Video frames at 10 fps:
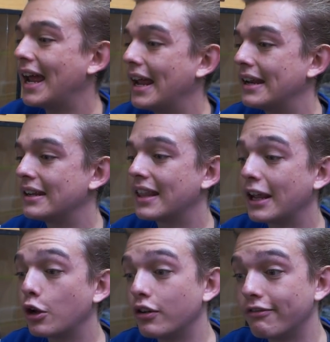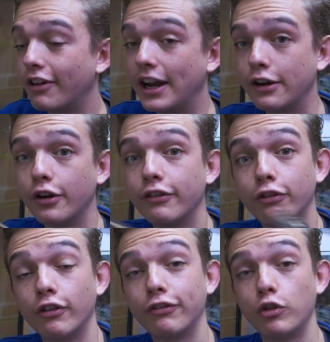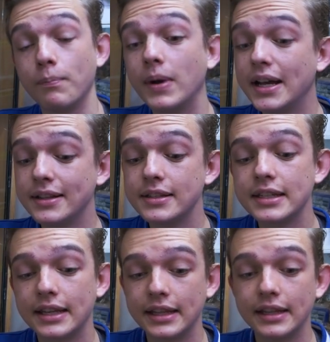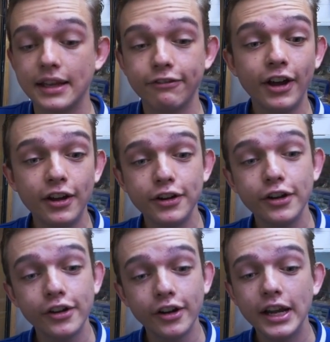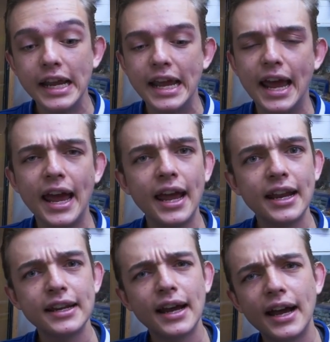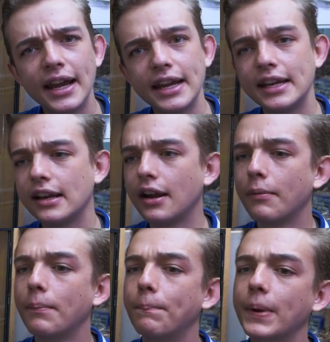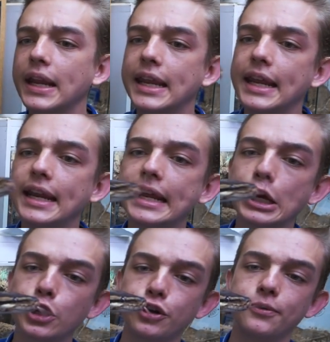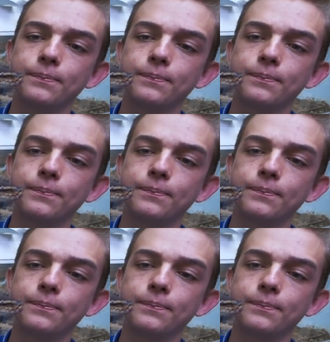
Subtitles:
and they couldn't find her for a few months, and then they found her and I ended up getting her.